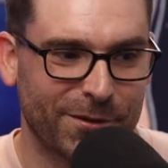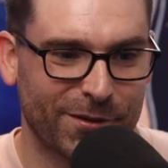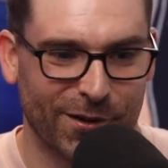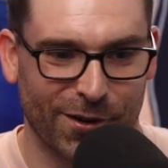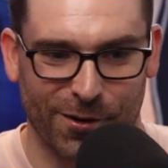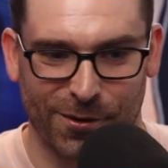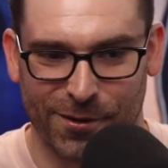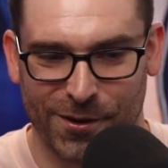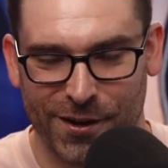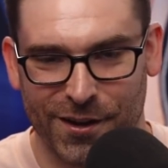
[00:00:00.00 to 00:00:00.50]

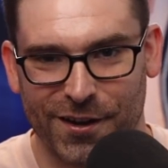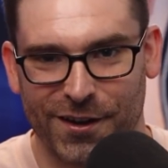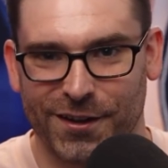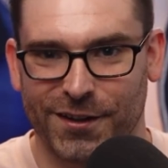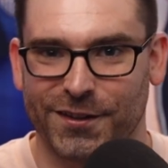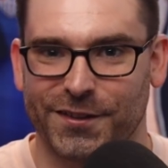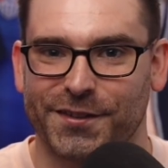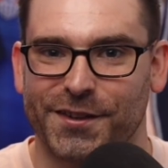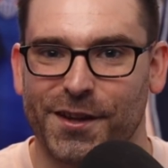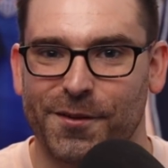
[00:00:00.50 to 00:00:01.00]
So
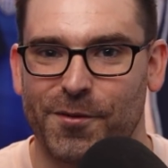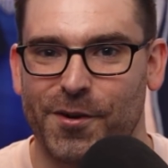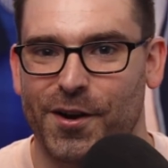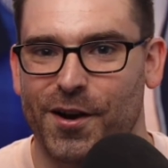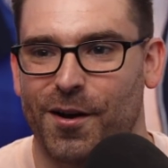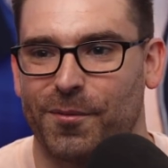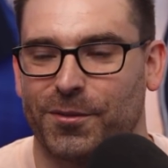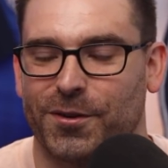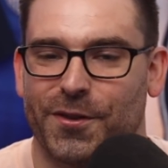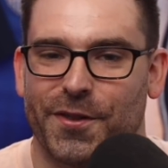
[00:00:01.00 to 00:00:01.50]
he's living
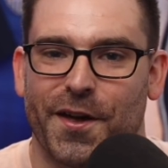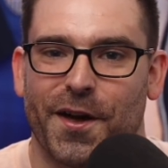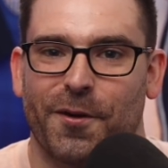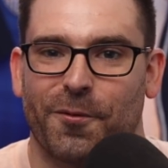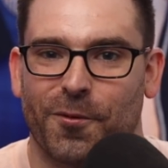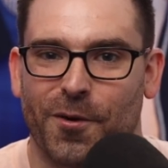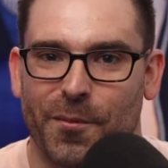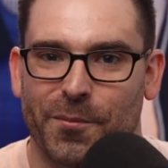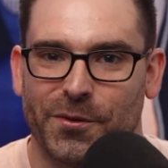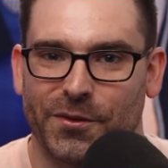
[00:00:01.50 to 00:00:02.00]
up to that
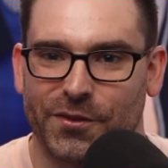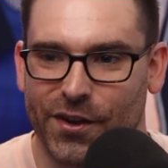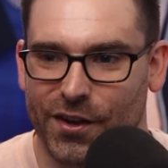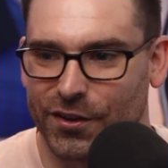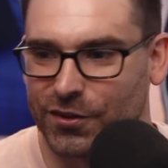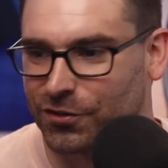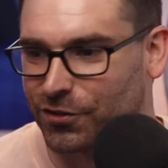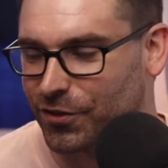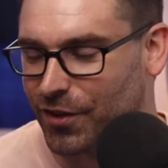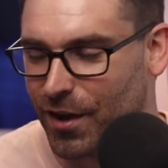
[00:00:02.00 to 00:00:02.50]

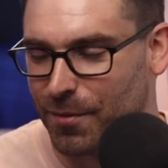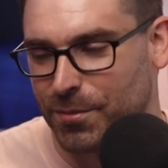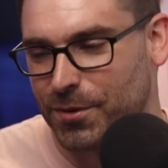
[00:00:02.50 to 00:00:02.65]
reputation. That